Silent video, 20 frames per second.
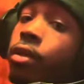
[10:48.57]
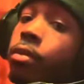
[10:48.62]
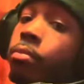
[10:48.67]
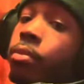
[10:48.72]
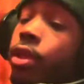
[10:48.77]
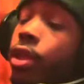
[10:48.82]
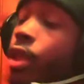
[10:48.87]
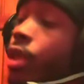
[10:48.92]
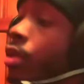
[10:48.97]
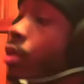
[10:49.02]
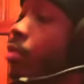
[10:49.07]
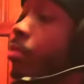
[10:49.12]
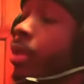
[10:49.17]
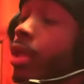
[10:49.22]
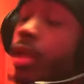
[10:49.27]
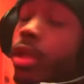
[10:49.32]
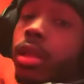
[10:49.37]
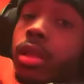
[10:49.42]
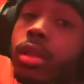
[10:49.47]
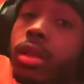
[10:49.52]
But that's gonna
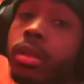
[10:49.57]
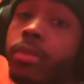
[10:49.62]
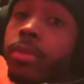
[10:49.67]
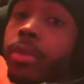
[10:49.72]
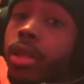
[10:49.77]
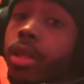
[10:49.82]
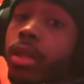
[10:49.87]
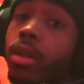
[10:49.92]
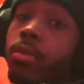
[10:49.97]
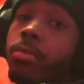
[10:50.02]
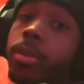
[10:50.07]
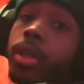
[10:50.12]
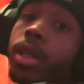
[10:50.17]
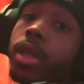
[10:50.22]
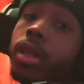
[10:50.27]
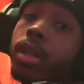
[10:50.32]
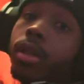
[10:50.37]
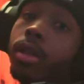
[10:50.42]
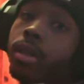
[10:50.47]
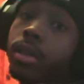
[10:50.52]
be the end of the video,
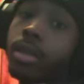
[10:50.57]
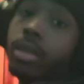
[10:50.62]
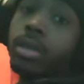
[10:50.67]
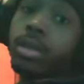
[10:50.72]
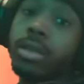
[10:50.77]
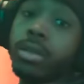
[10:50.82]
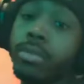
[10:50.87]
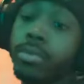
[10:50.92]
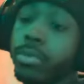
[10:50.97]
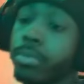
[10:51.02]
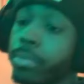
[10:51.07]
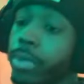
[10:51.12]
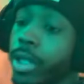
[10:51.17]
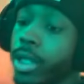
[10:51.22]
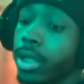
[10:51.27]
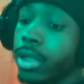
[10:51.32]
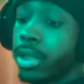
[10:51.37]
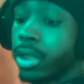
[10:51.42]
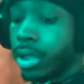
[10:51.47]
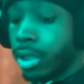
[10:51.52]
man. If you
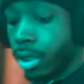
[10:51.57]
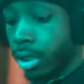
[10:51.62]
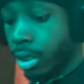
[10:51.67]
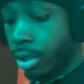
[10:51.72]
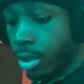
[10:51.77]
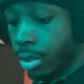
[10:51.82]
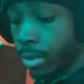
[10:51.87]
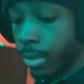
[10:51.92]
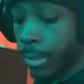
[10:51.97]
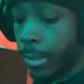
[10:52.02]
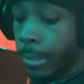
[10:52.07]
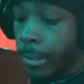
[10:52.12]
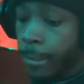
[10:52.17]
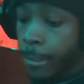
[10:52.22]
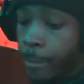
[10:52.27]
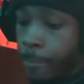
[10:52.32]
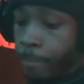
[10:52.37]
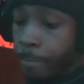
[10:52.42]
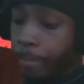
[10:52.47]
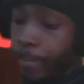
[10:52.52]
made it to the end,
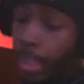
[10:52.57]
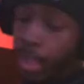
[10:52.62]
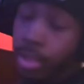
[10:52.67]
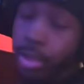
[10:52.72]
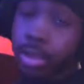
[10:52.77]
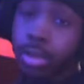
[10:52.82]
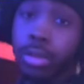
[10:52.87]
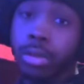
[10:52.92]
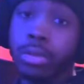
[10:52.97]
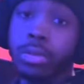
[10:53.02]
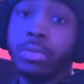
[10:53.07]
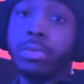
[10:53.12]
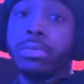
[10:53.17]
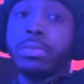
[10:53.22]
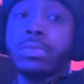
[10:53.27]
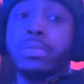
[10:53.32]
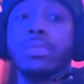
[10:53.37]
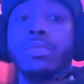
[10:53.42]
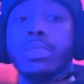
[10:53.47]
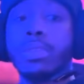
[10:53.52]
nice little
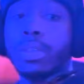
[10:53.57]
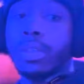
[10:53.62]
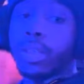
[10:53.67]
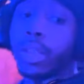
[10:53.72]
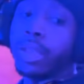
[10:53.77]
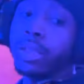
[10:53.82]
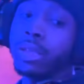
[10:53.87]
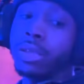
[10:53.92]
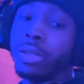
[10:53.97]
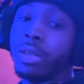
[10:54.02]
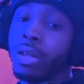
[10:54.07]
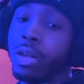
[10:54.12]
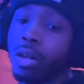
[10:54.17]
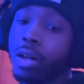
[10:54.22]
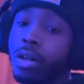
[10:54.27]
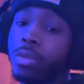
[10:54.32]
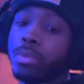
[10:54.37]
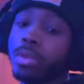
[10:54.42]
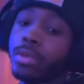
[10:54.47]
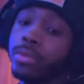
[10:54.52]
you know, a nice little
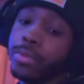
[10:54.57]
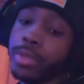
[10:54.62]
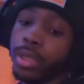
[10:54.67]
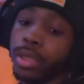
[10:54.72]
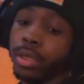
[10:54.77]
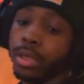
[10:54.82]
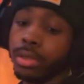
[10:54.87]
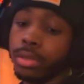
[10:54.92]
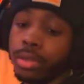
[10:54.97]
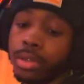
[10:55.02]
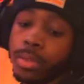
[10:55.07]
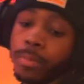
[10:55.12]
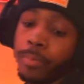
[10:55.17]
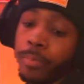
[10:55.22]
real video.